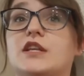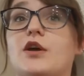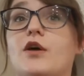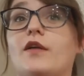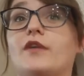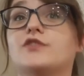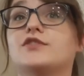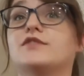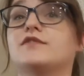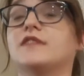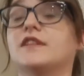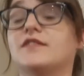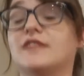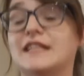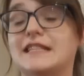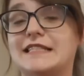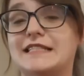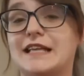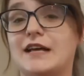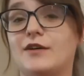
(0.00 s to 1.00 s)
knowledge of
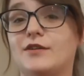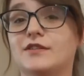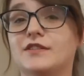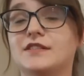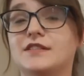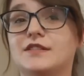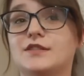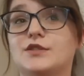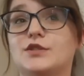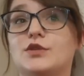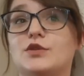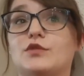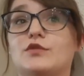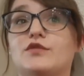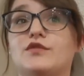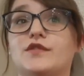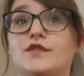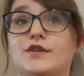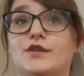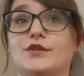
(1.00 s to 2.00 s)
living cells to
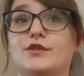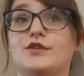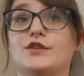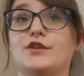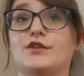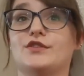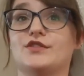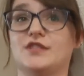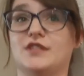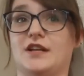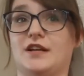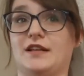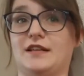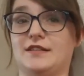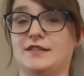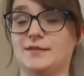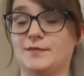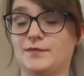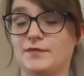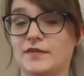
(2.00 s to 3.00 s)
further their
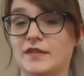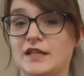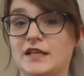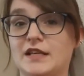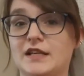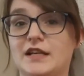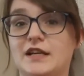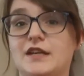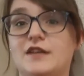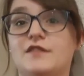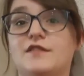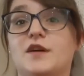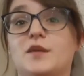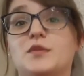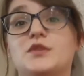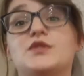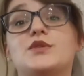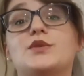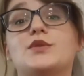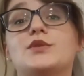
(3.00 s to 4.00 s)
studies.
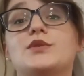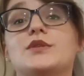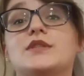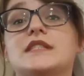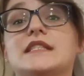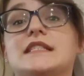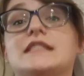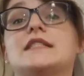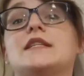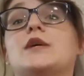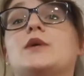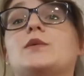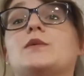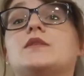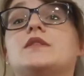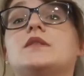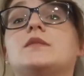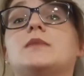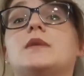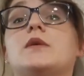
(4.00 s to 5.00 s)
Pharmaceuticals is known
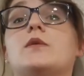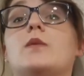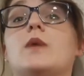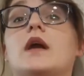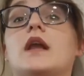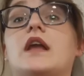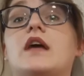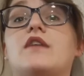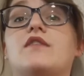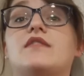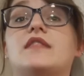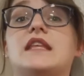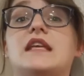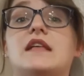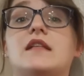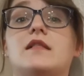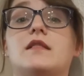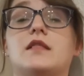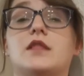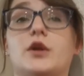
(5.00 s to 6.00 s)
to be one of
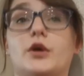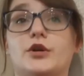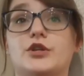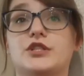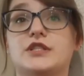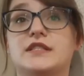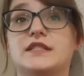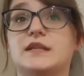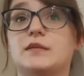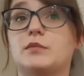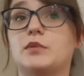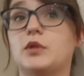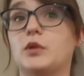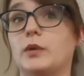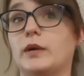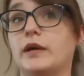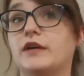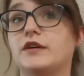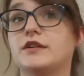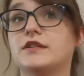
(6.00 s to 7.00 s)
the largest
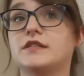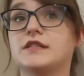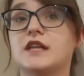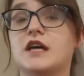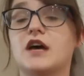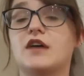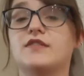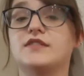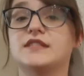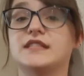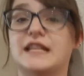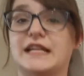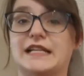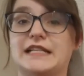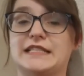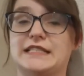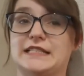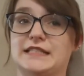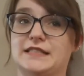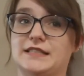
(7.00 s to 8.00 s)
employers of
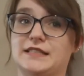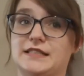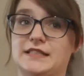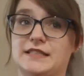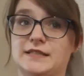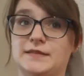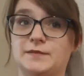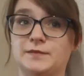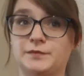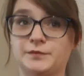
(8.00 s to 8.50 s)
scientists.